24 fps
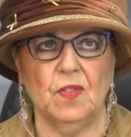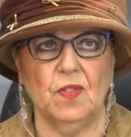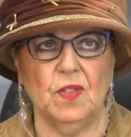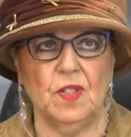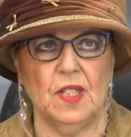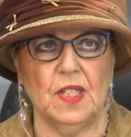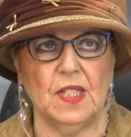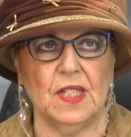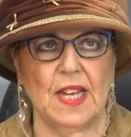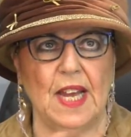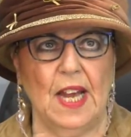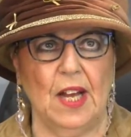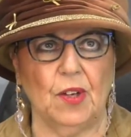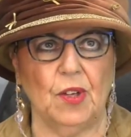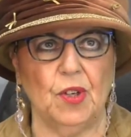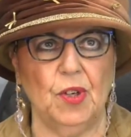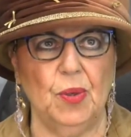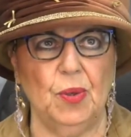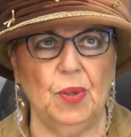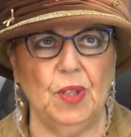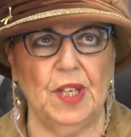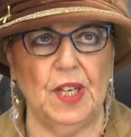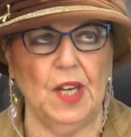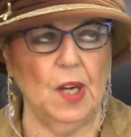of
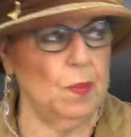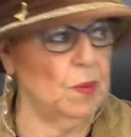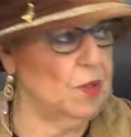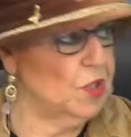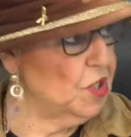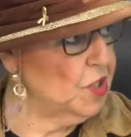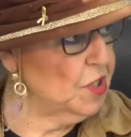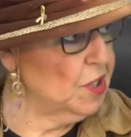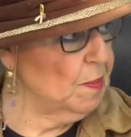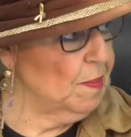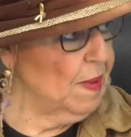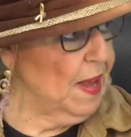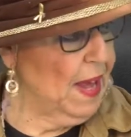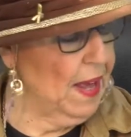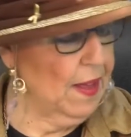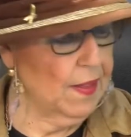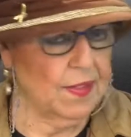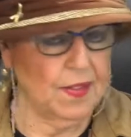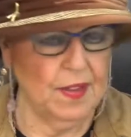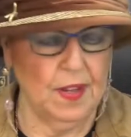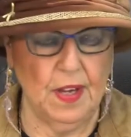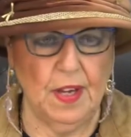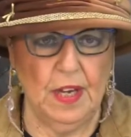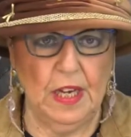dyscalculia, which is the
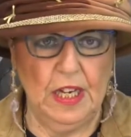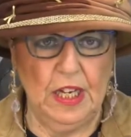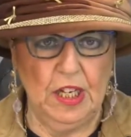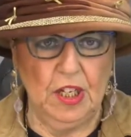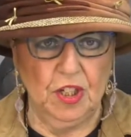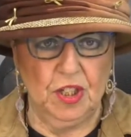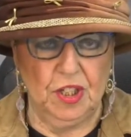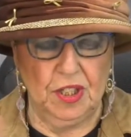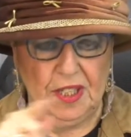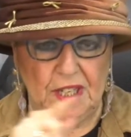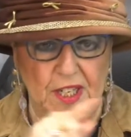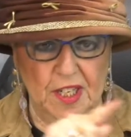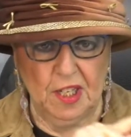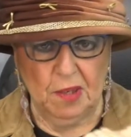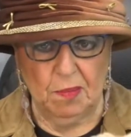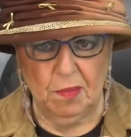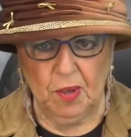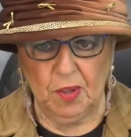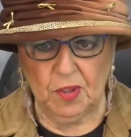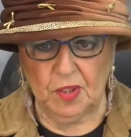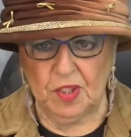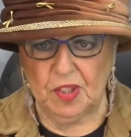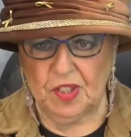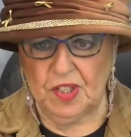math. She needed a
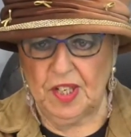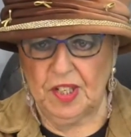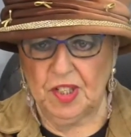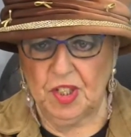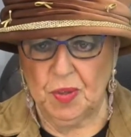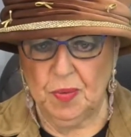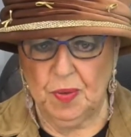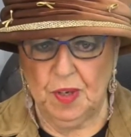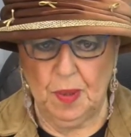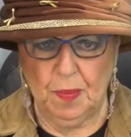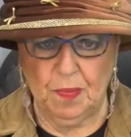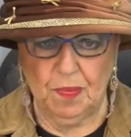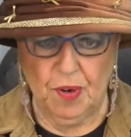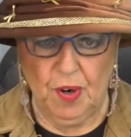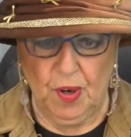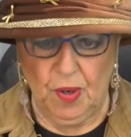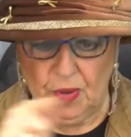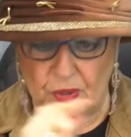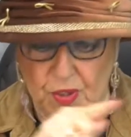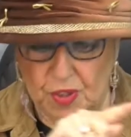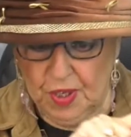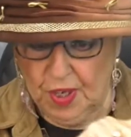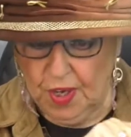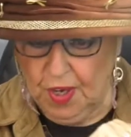multisensory
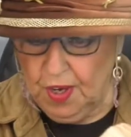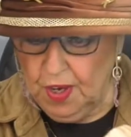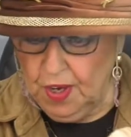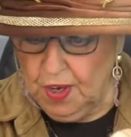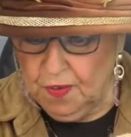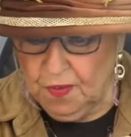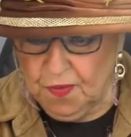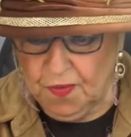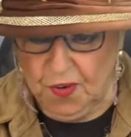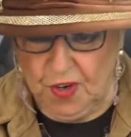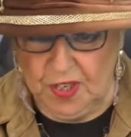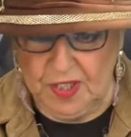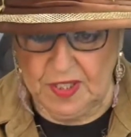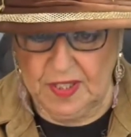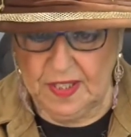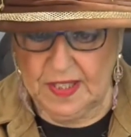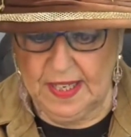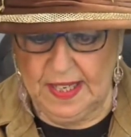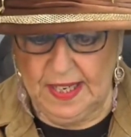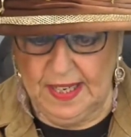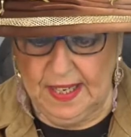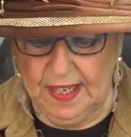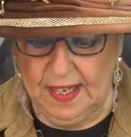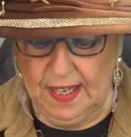approach, front
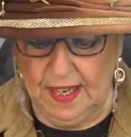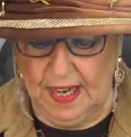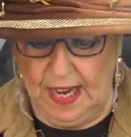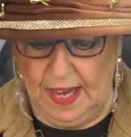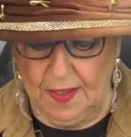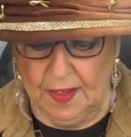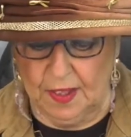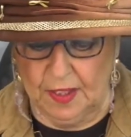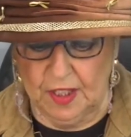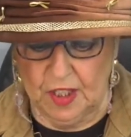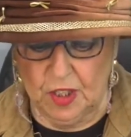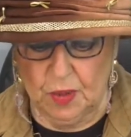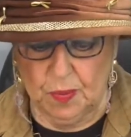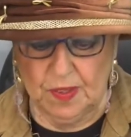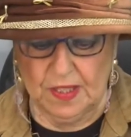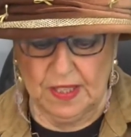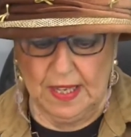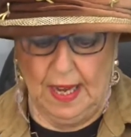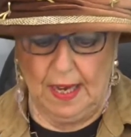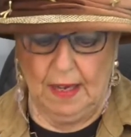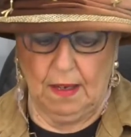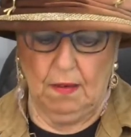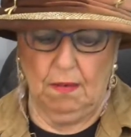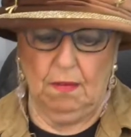seating, and the list was
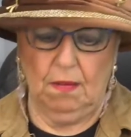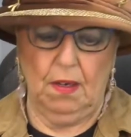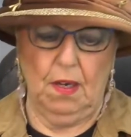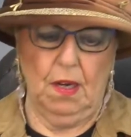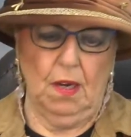like,